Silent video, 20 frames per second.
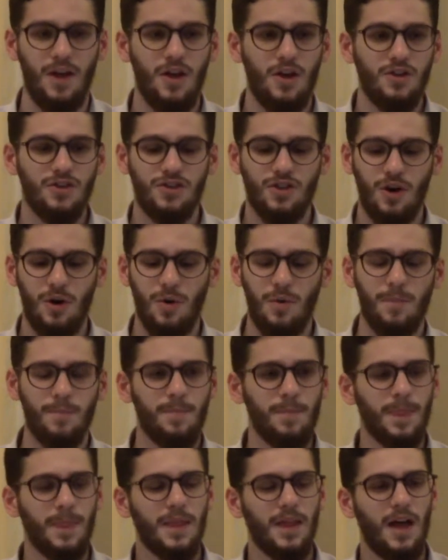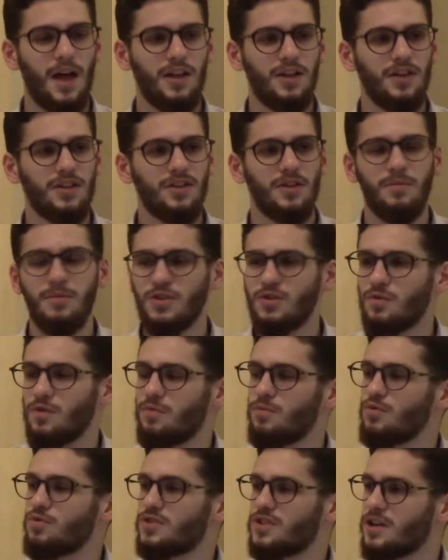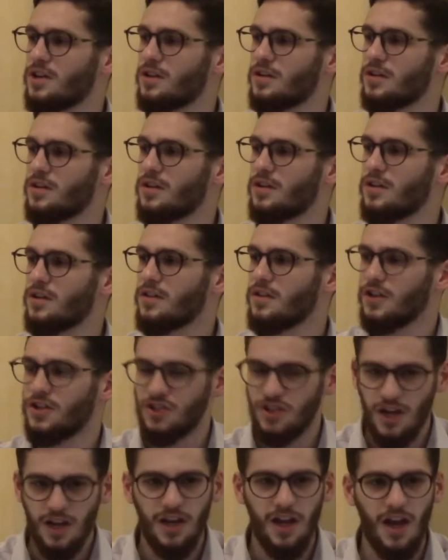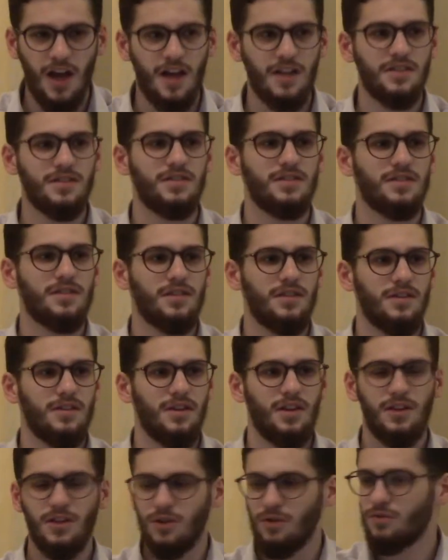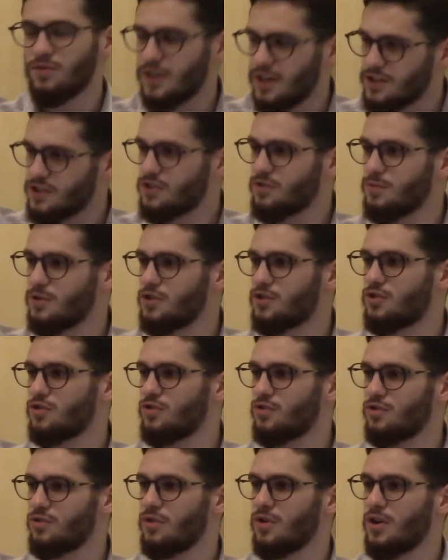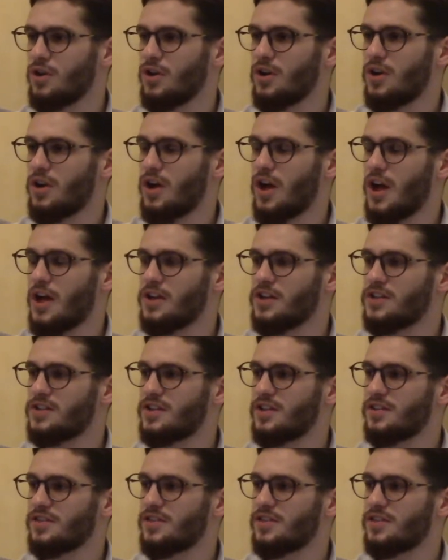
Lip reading: So Al-Khidir meets with Musa, they shake hands, "Hello, nice to meet you," and he tells